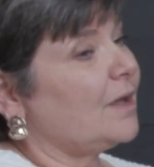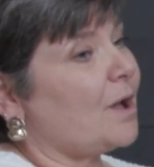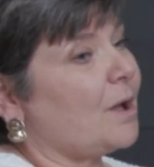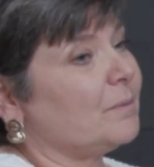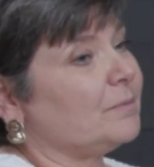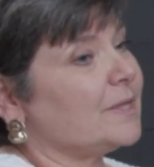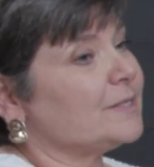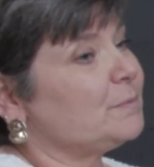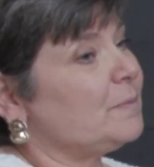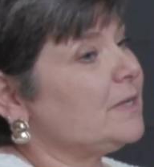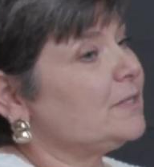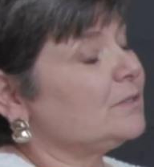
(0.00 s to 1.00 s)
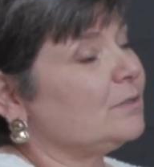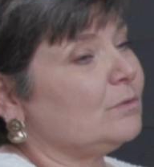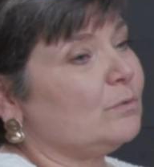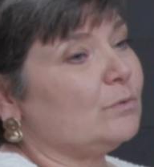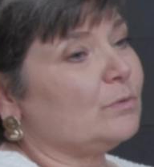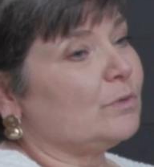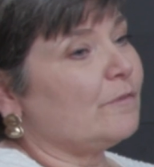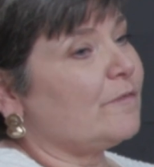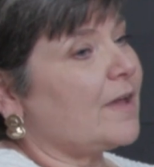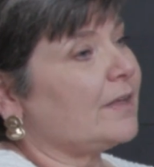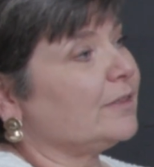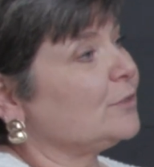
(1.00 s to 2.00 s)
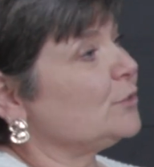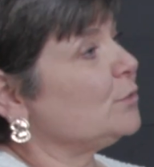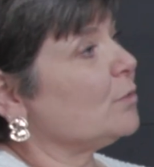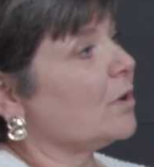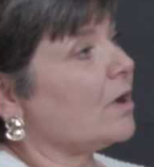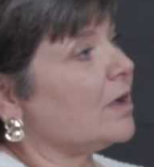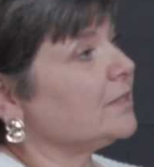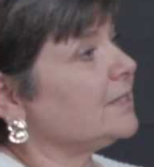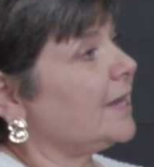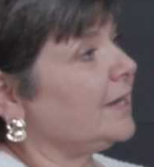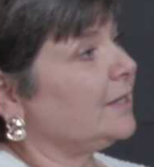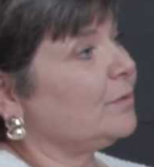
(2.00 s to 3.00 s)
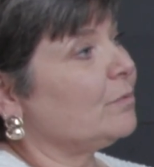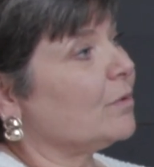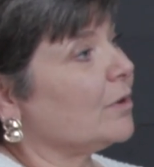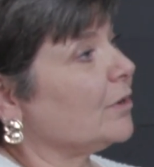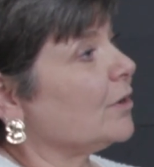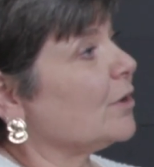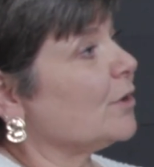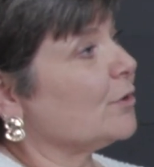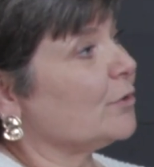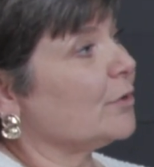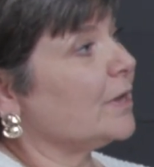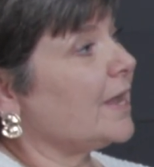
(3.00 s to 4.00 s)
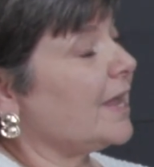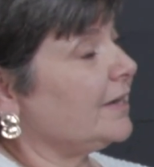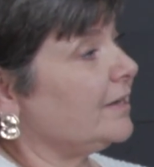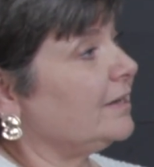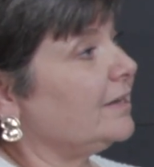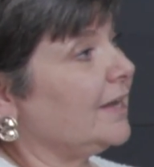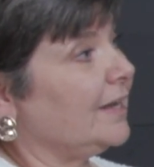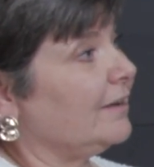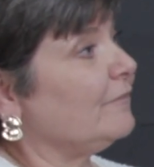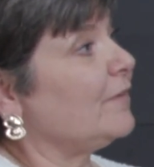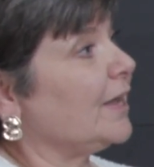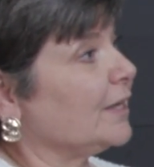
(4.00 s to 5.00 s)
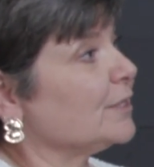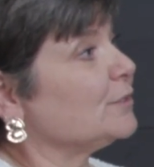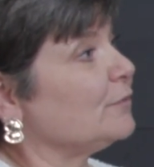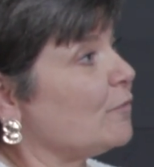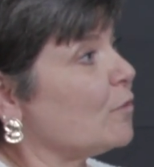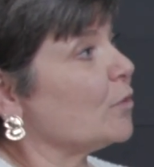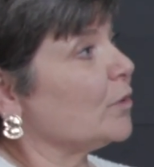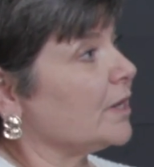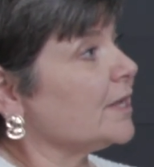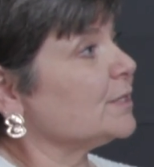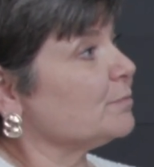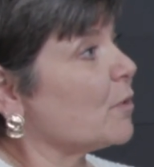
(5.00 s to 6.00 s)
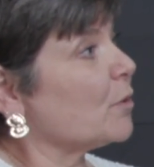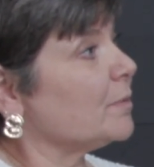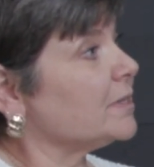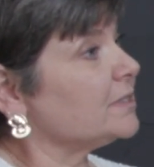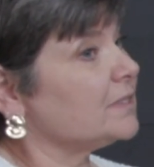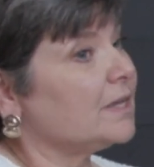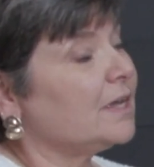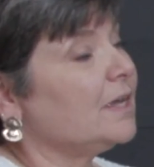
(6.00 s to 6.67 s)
Um, that speaks to the fact that you are God's handiwork, created in advance for His purpose